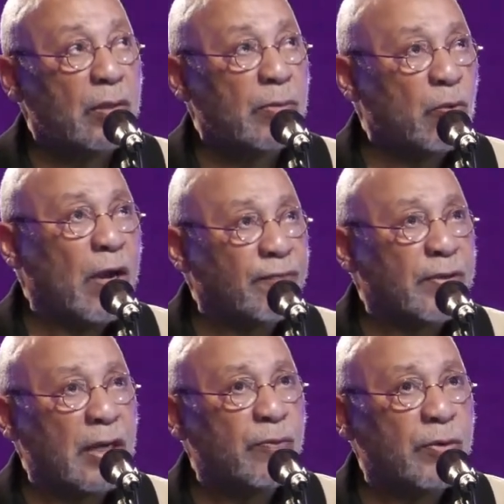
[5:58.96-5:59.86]
My wife
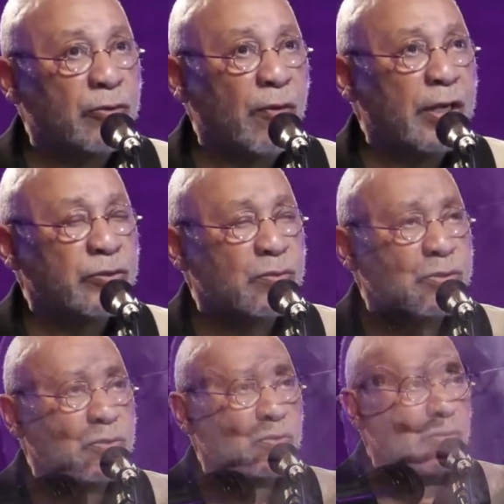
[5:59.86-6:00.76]
and I were in graduate
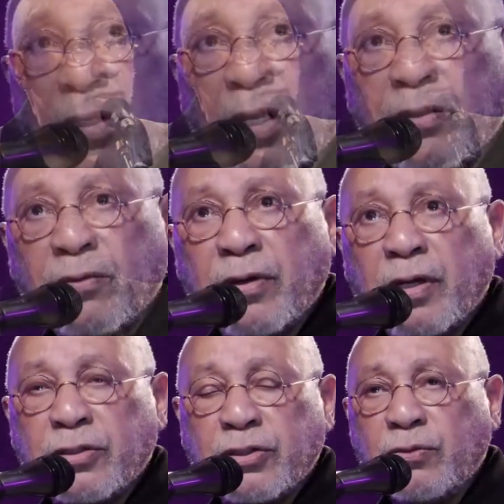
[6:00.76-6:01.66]
school together,
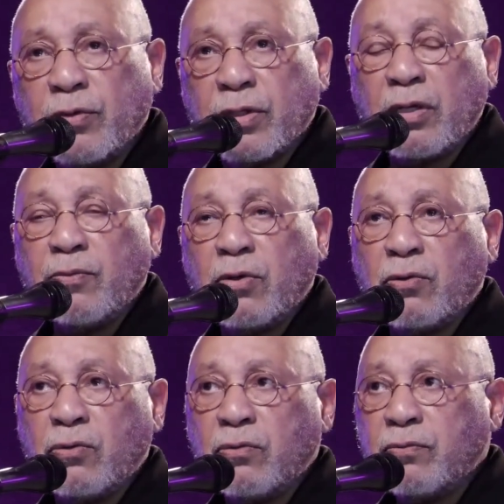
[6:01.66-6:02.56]
and she would come
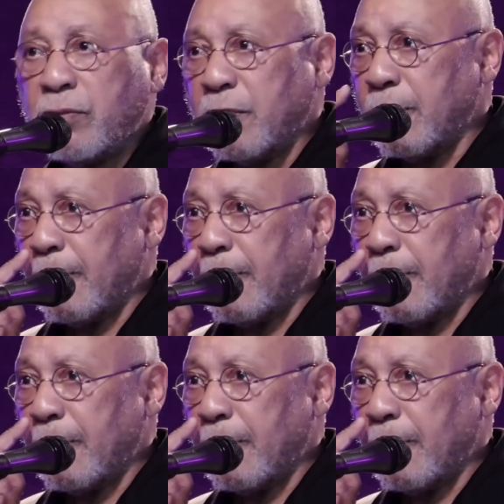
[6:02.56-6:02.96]
home